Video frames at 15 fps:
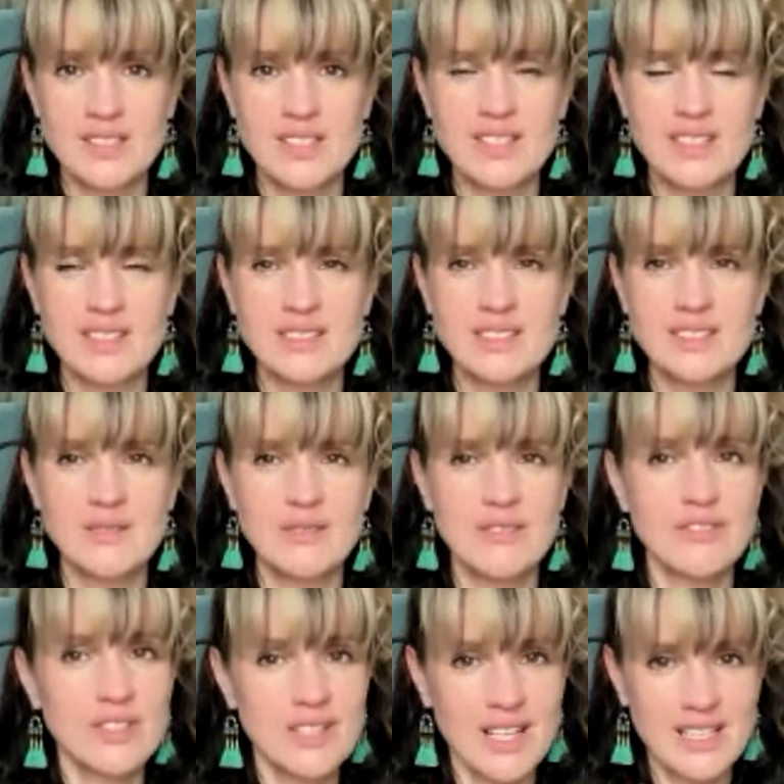So that doesn't
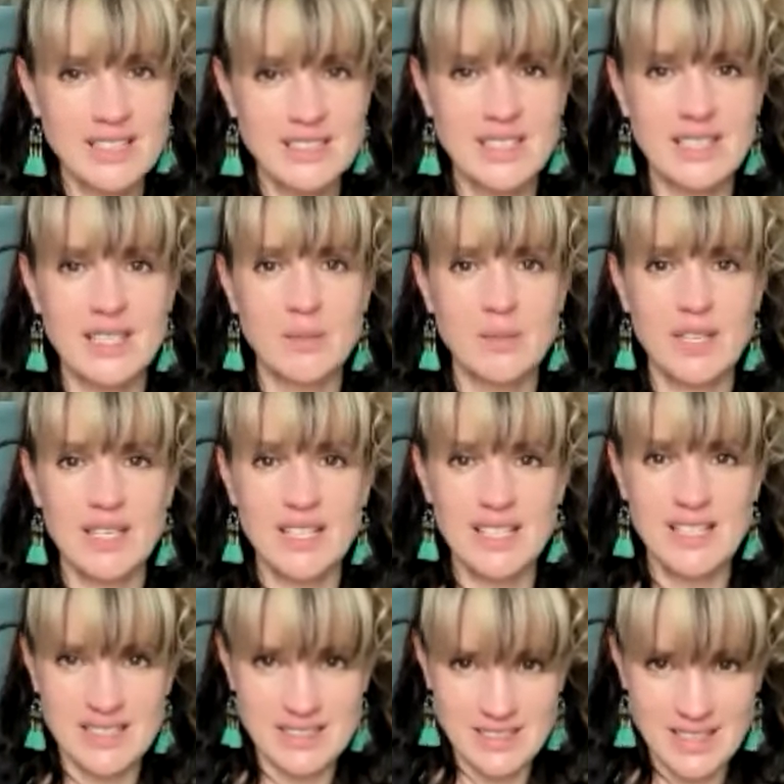feel like a seeking, but it
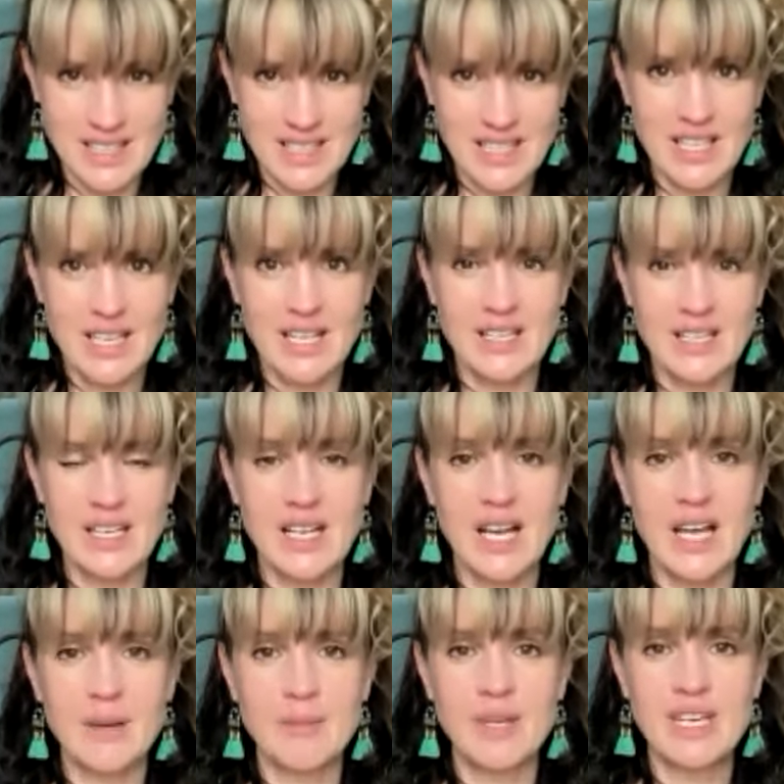is. And then
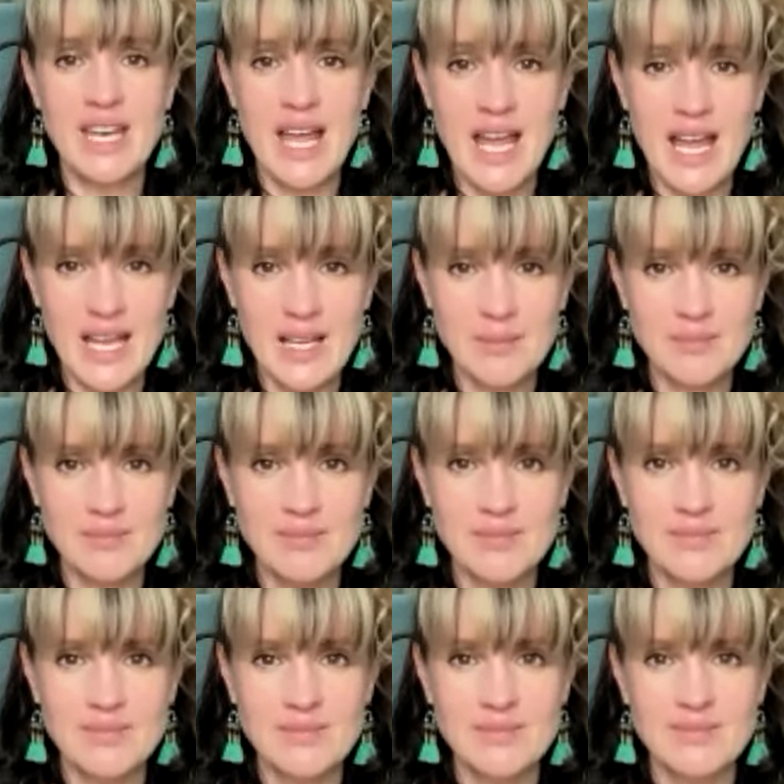I am a
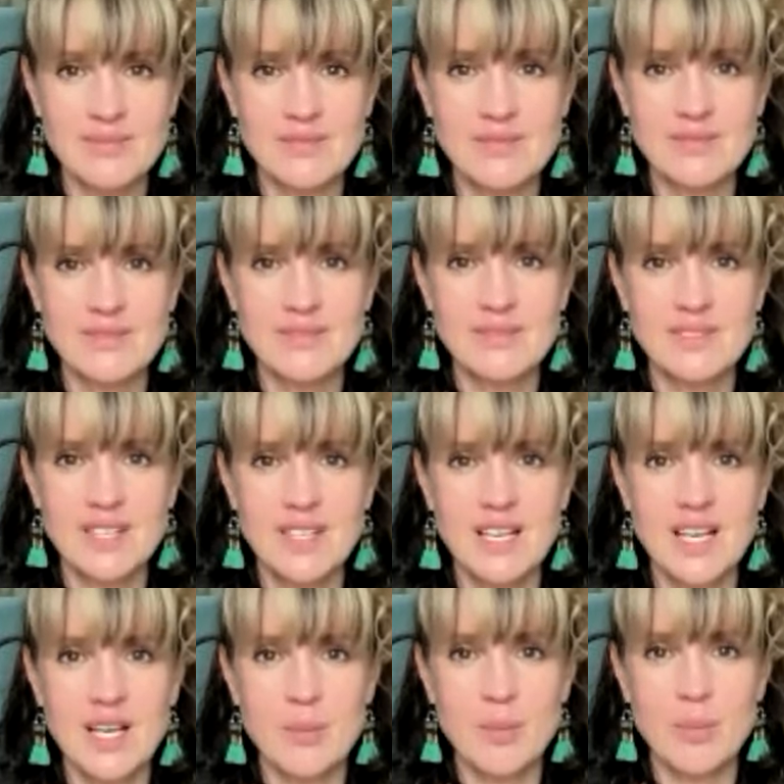name,
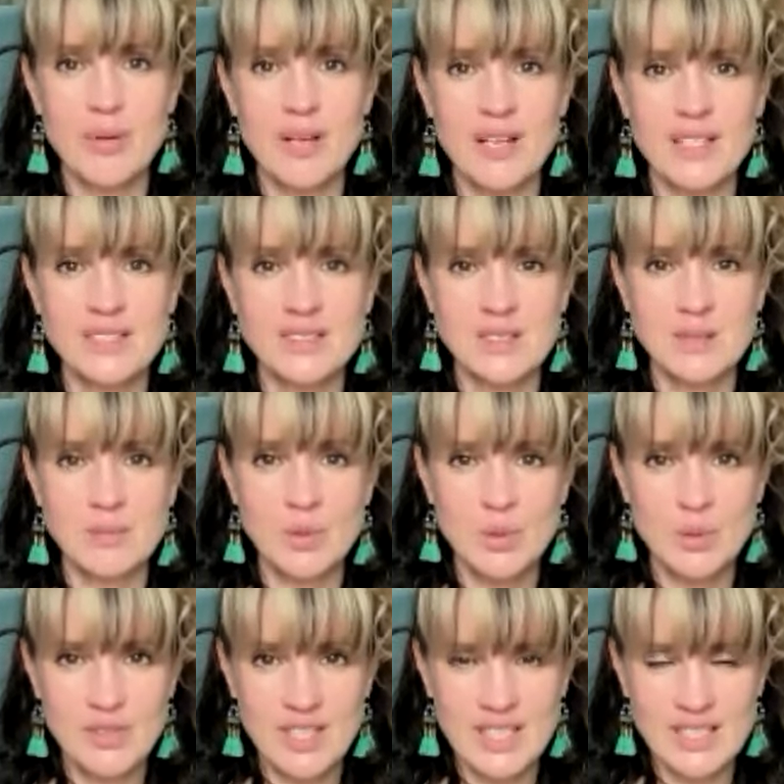and person
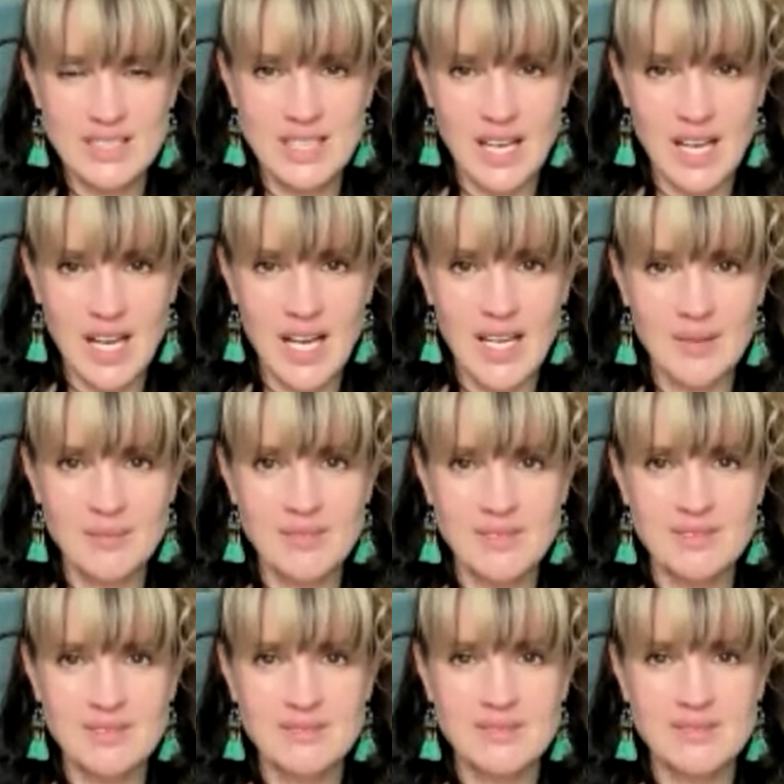moving in
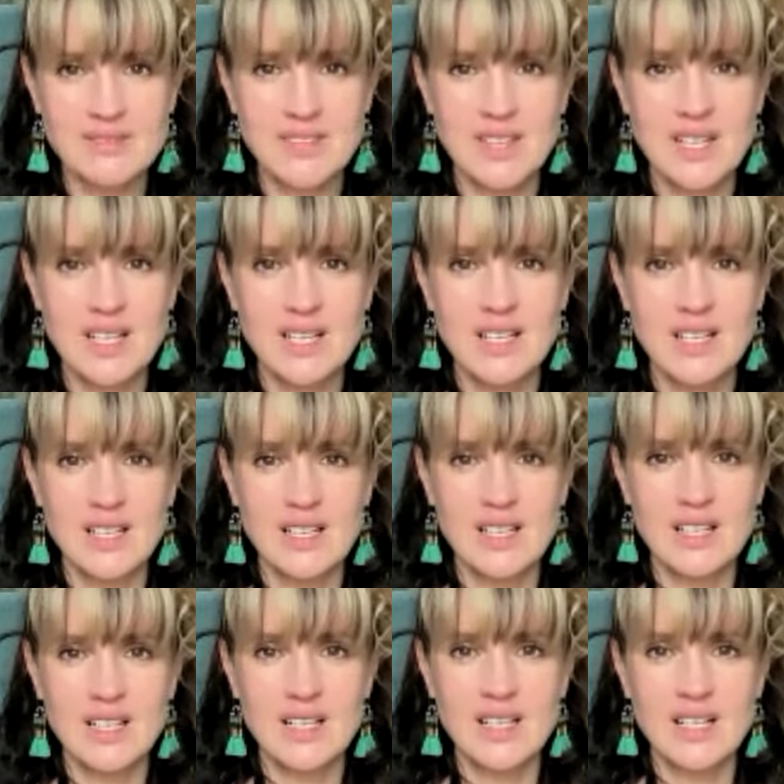time,
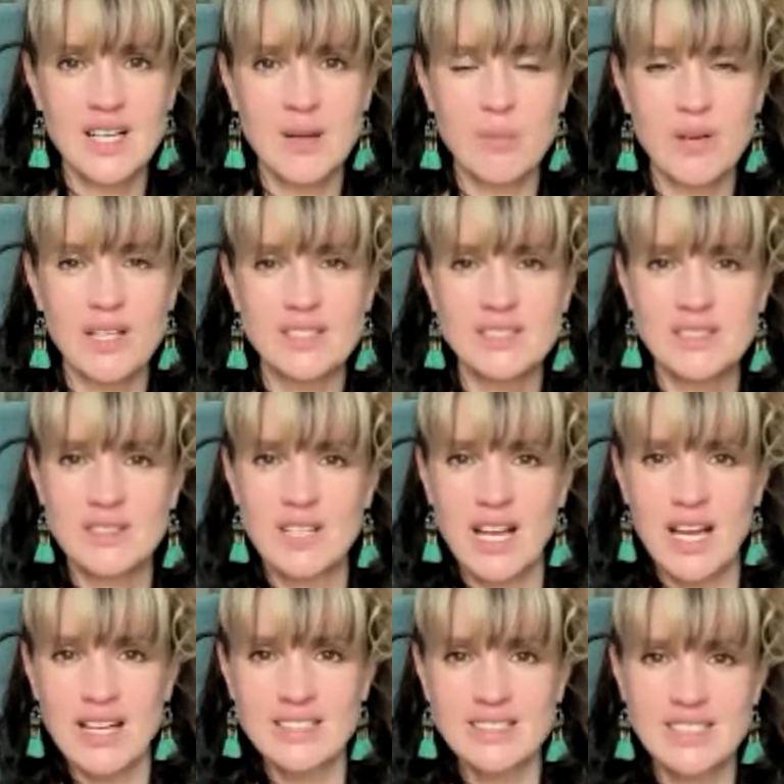and person who
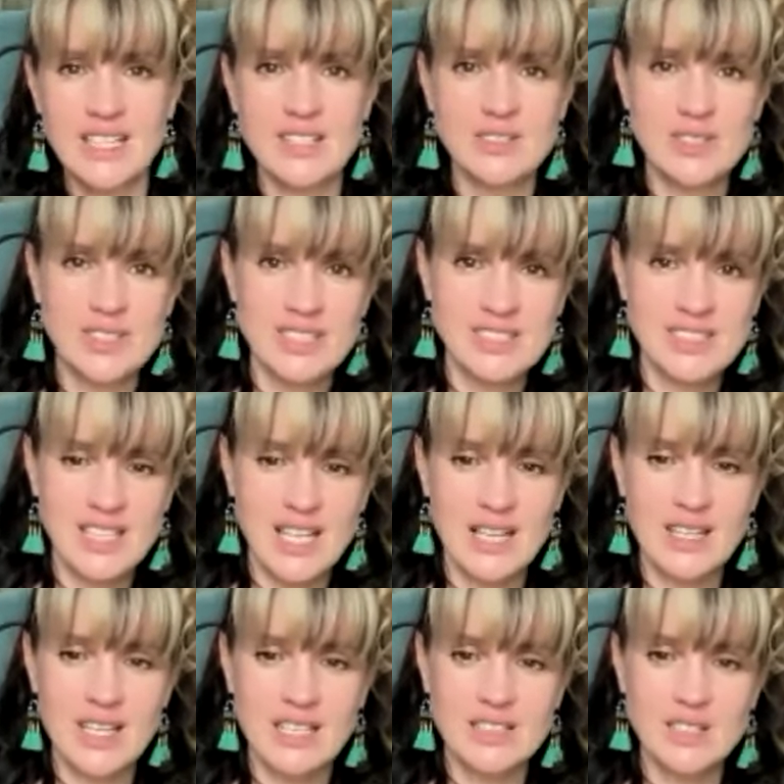likes things or doesn't
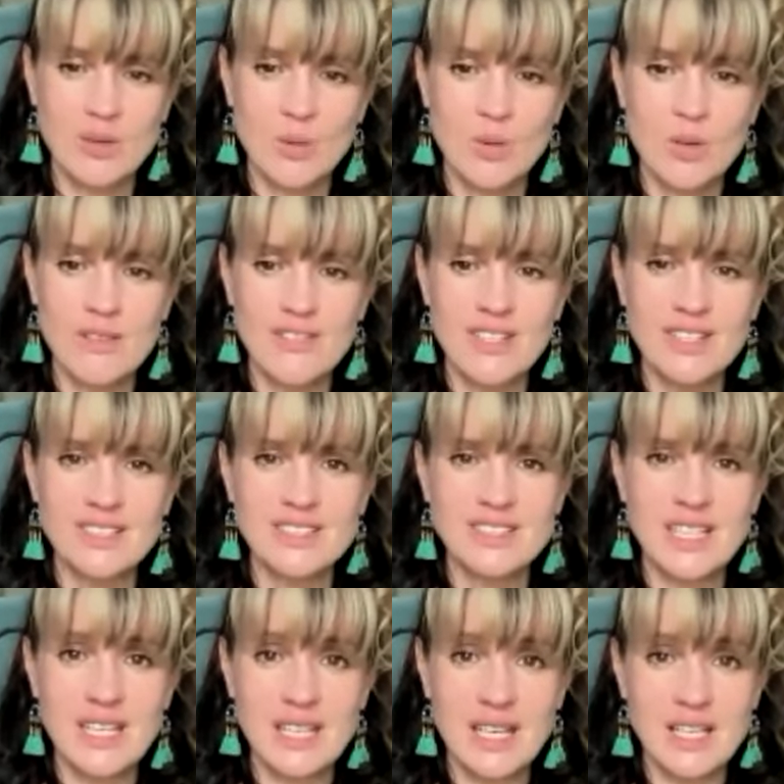like things. And all of it is
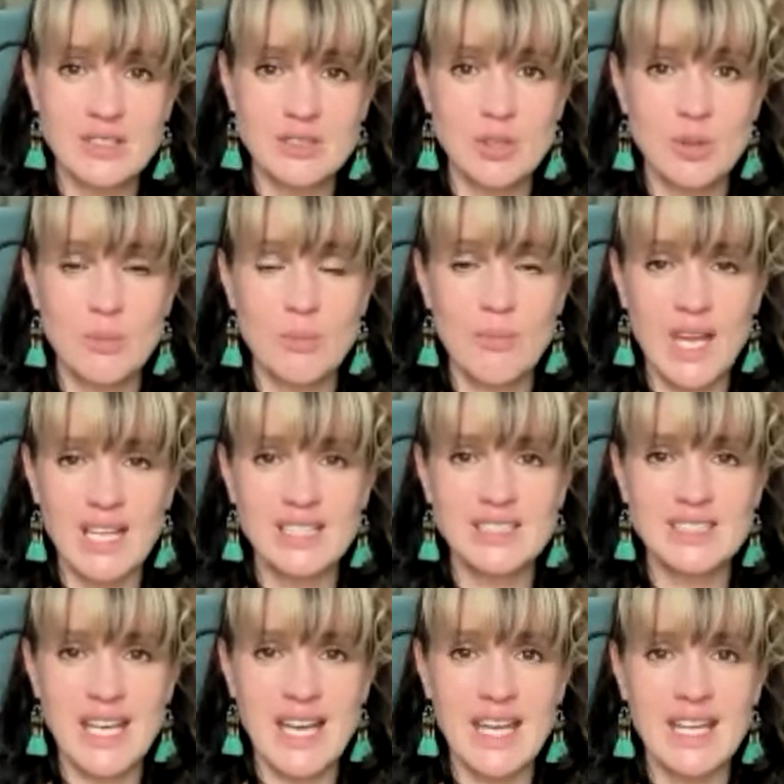seeking to
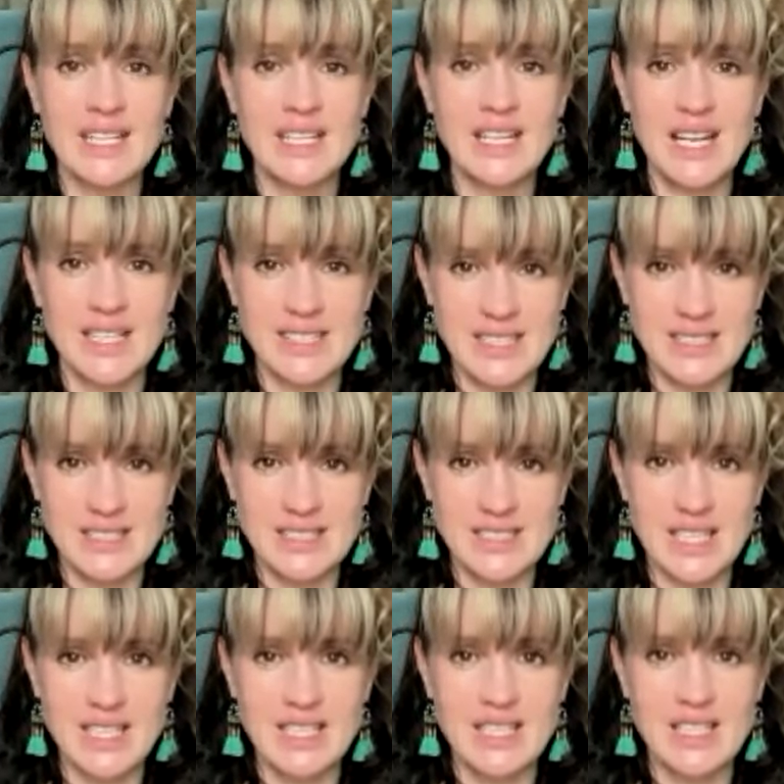maintain an
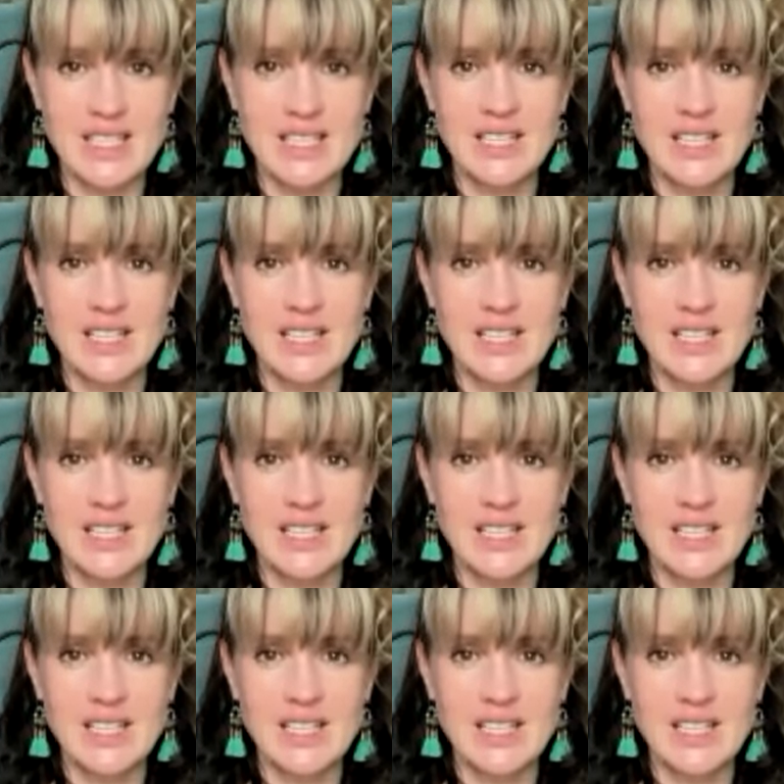identity